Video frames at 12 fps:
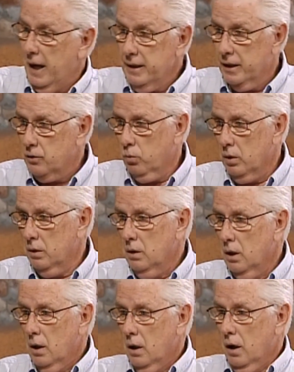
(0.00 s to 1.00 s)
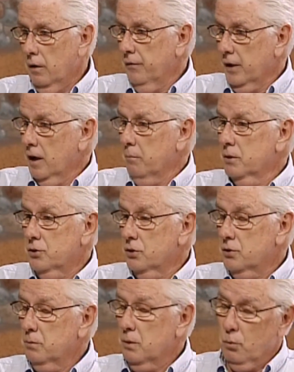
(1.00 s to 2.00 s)
I think it's one of the government
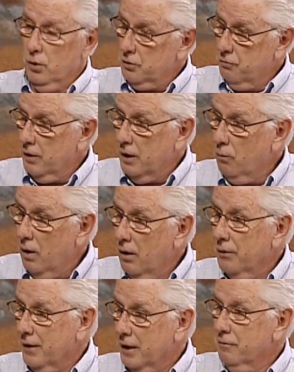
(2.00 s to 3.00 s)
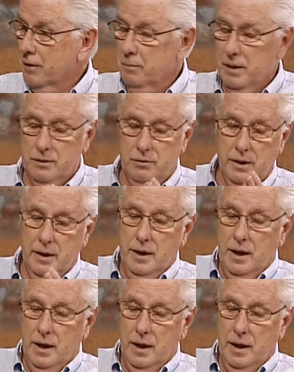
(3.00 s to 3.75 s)
systems that works very well. Thank you very much.